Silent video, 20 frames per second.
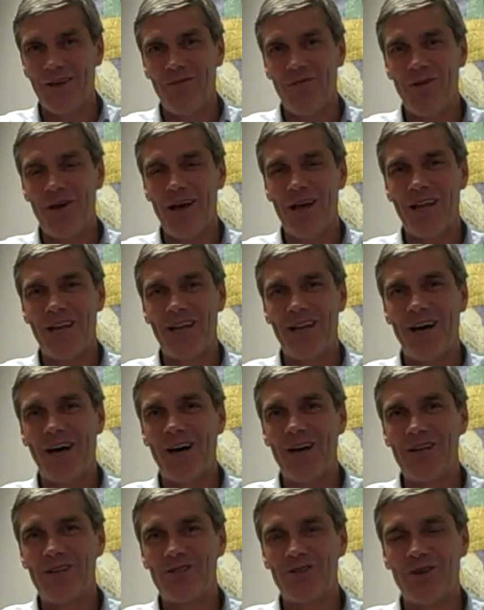when
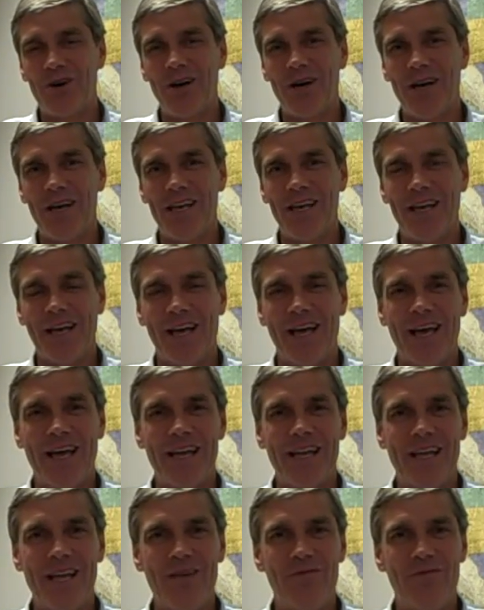I try and